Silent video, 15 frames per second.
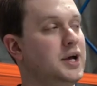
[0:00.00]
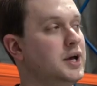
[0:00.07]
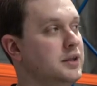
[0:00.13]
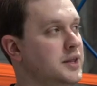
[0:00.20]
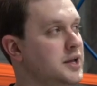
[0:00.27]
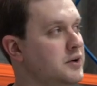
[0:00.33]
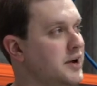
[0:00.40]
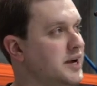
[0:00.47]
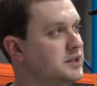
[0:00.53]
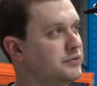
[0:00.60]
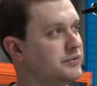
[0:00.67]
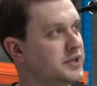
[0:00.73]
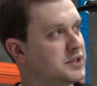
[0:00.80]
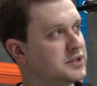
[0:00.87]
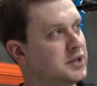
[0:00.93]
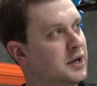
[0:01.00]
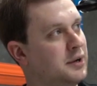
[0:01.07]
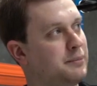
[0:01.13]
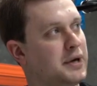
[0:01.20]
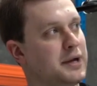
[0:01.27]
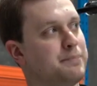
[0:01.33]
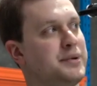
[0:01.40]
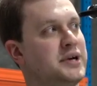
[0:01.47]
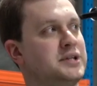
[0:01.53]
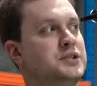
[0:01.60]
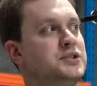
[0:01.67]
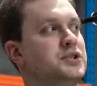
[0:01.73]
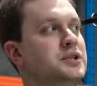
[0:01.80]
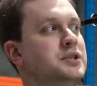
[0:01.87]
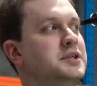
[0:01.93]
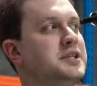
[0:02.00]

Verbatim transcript: and they are activated by buttons on the